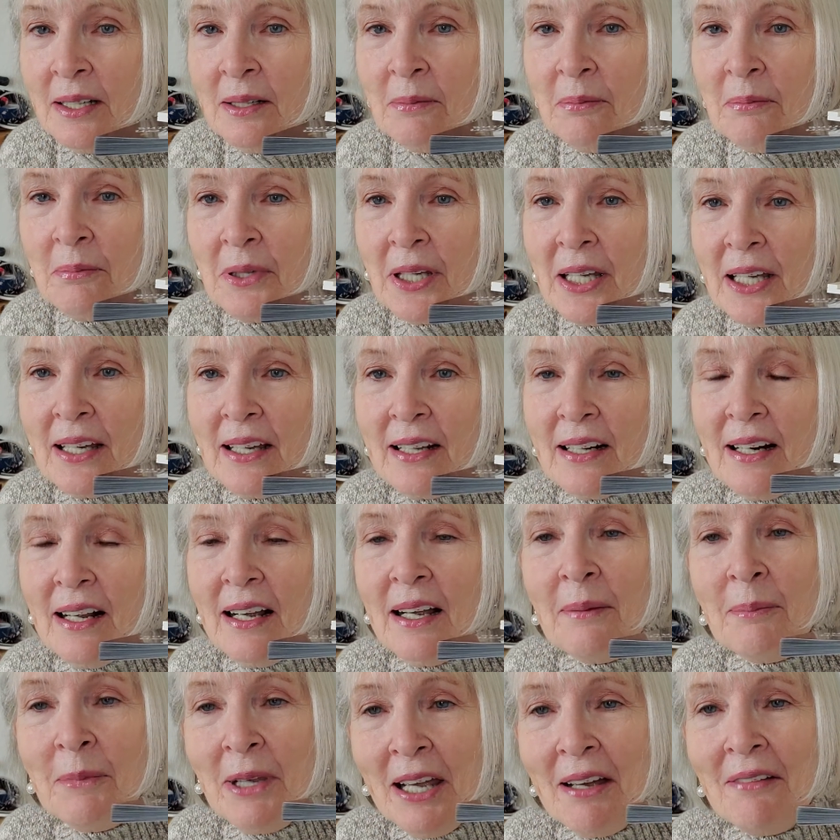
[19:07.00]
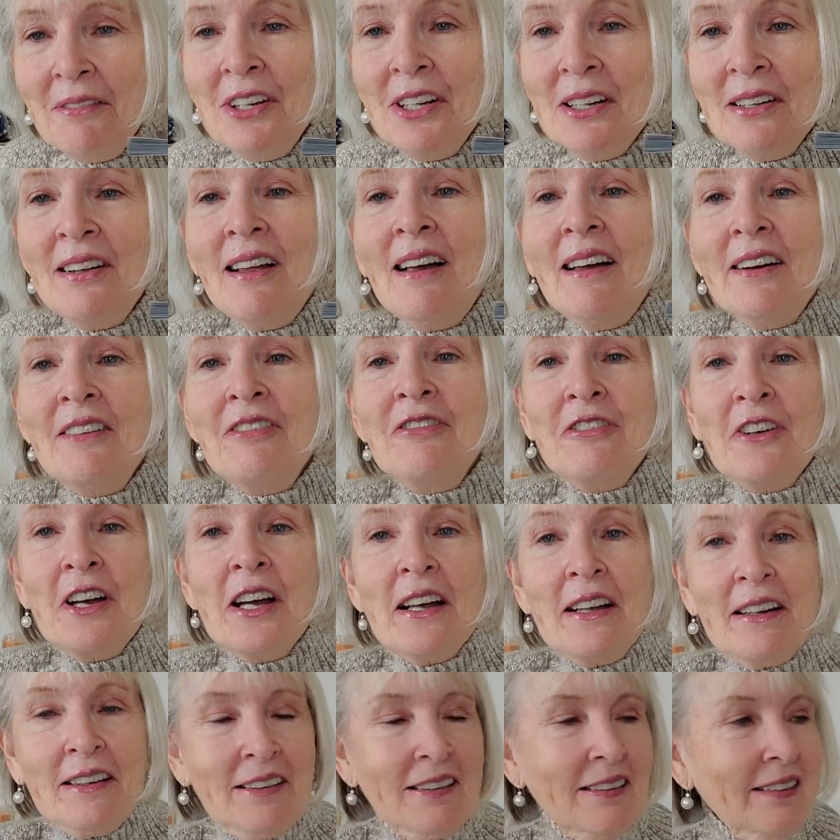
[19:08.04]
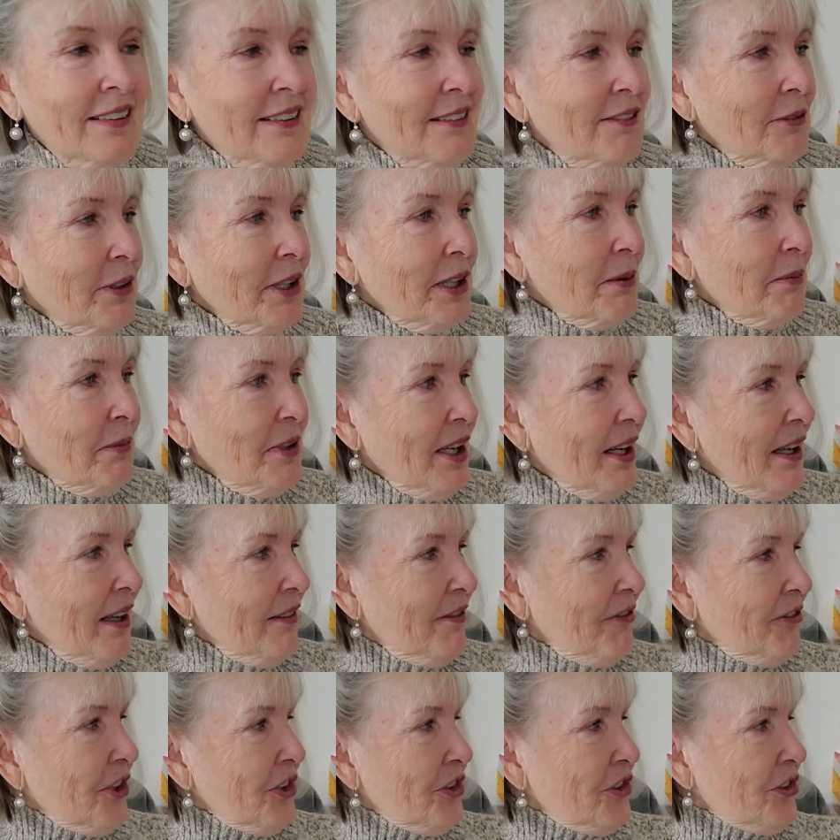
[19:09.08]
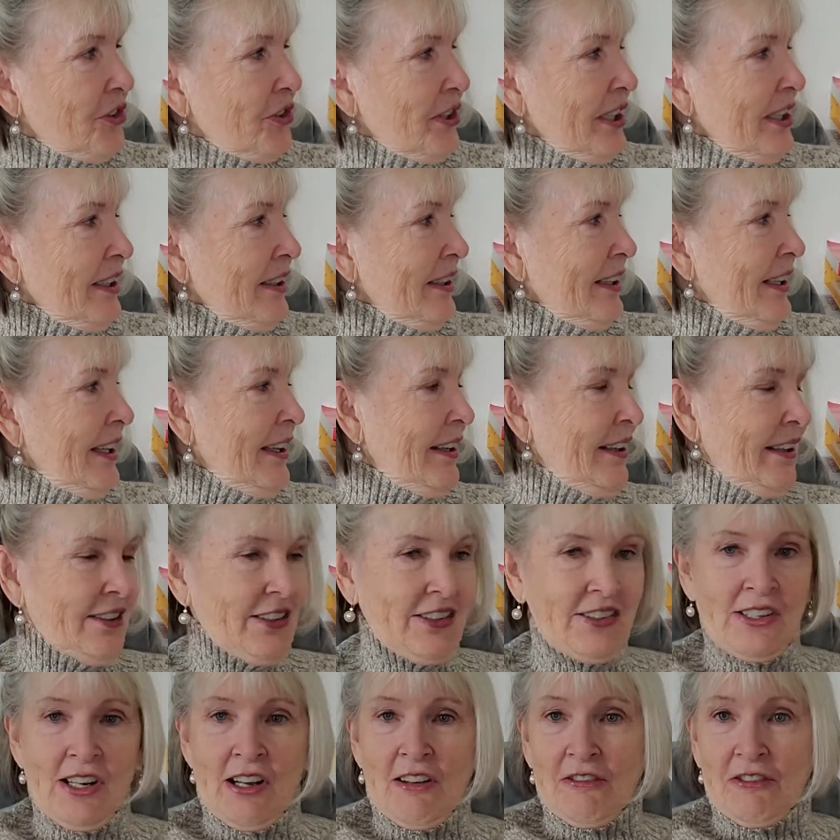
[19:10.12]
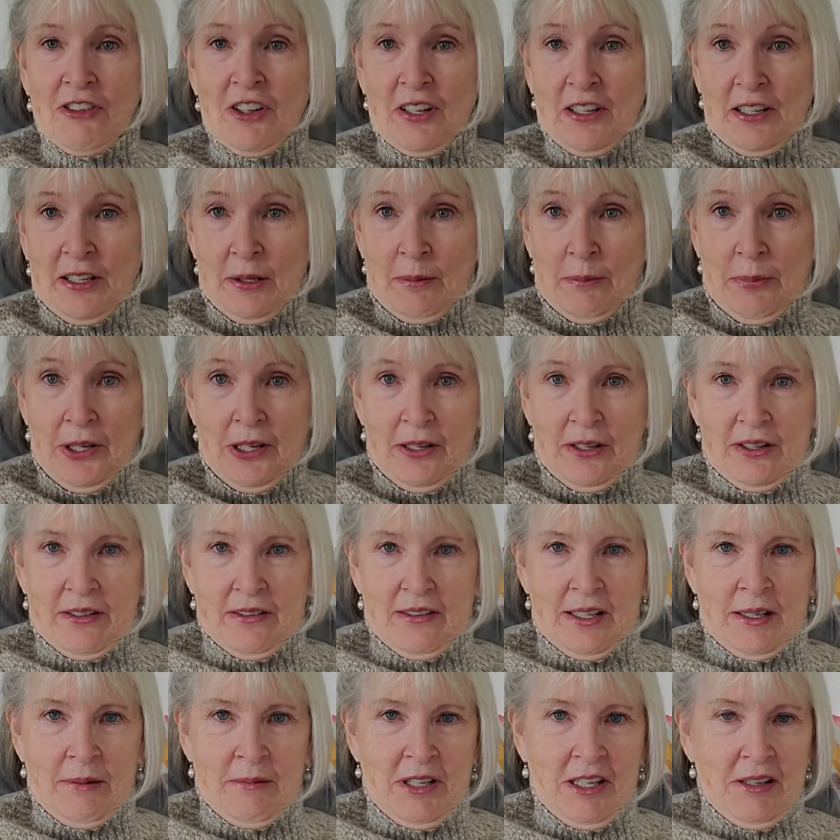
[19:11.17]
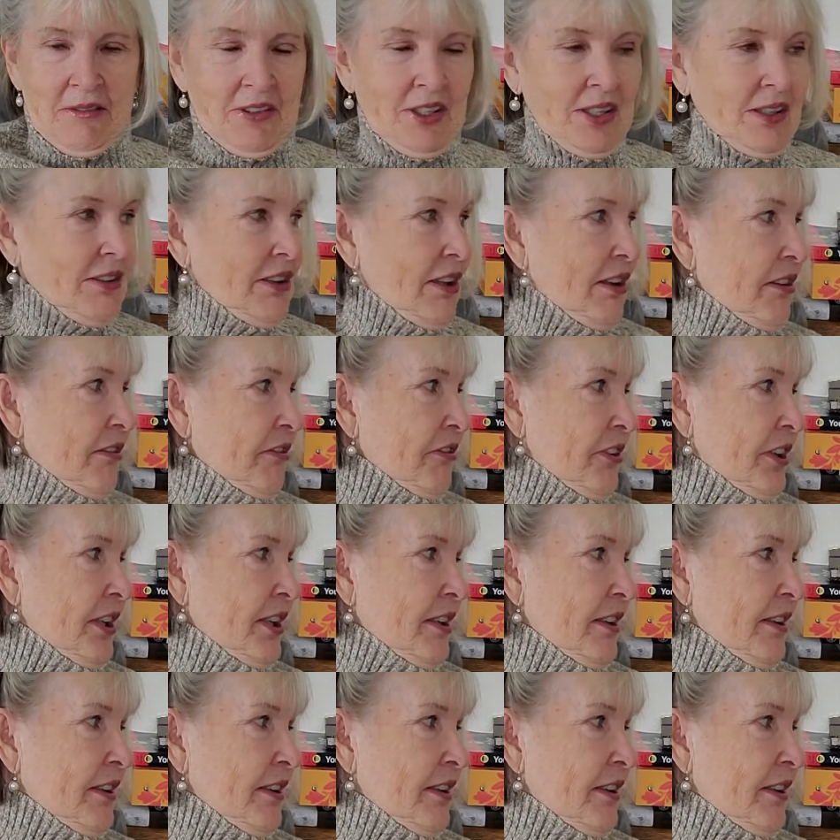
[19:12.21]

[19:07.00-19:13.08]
but I'm having a lot of fun. When I'm not frustrated and it's not falling apart, I'm having a lot of fun.